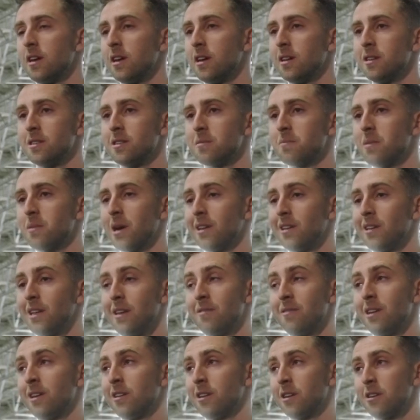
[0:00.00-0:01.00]
is by
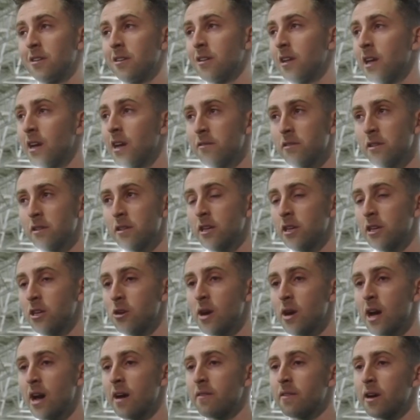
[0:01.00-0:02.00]
leaving literally everything
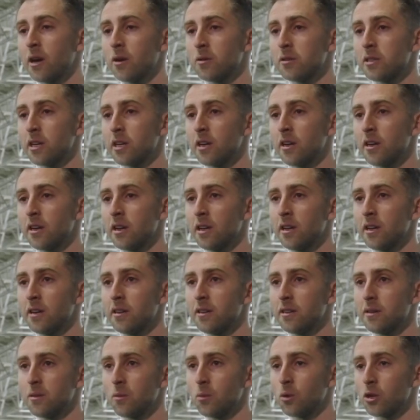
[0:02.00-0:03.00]
you have out there
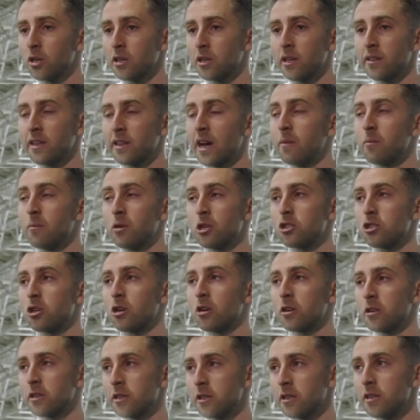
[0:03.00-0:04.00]
and working that much
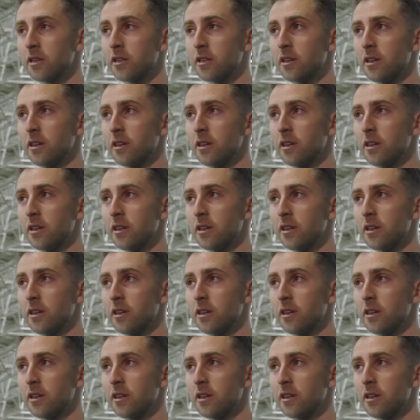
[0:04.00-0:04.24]
harder